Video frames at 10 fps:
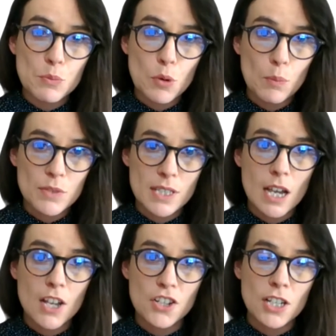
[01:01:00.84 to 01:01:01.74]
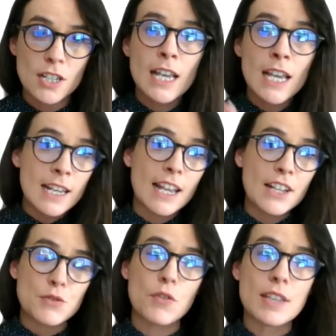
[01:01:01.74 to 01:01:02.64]
to prompt discussion
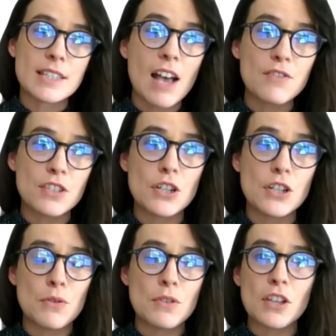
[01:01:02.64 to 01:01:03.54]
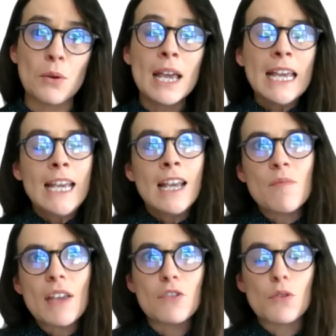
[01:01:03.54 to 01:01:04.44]
later on this afternoon. So
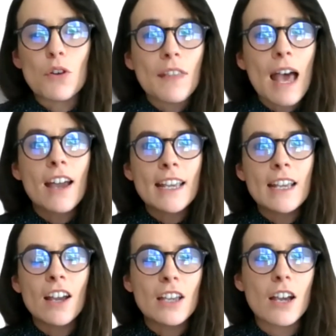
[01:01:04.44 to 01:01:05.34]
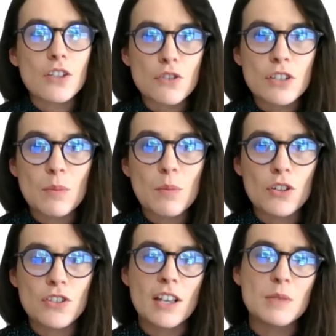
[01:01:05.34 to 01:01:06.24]
if you're not in that, I hugely
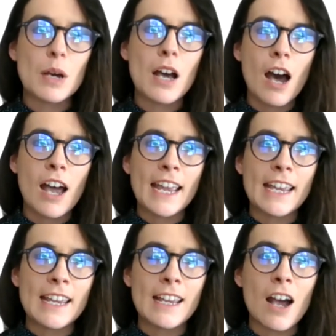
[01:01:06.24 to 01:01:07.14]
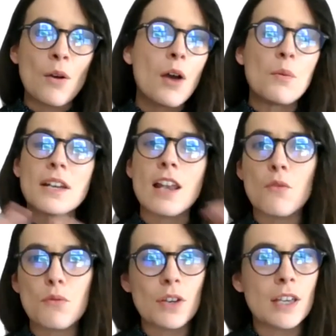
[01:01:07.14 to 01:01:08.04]
apologise, but I would love
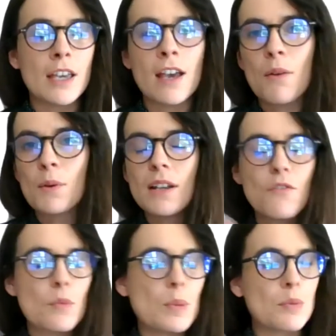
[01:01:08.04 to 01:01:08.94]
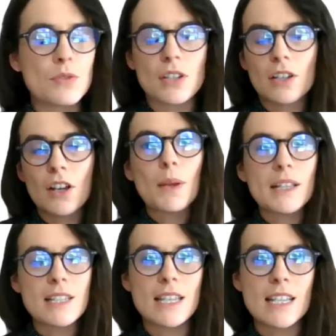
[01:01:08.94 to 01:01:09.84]
for people to go
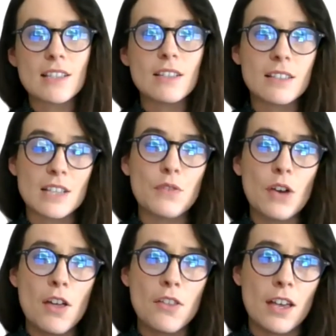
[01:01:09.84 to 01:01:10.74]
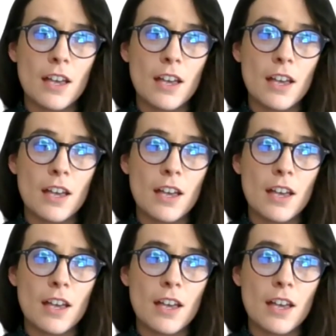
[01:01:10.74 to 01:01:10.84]
into these further.